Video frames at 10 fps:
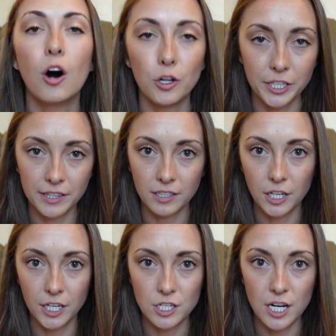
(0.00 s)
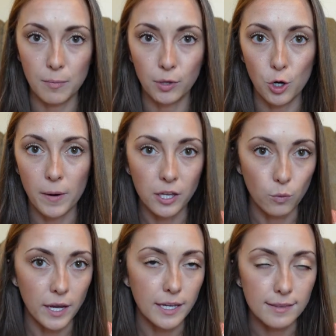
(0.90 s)
I'll link the luggage down below, by the
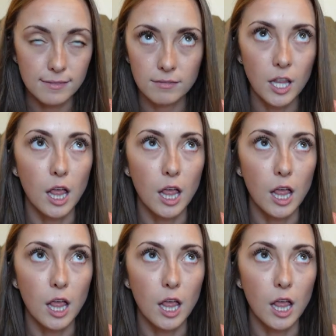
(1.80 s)
way. It's,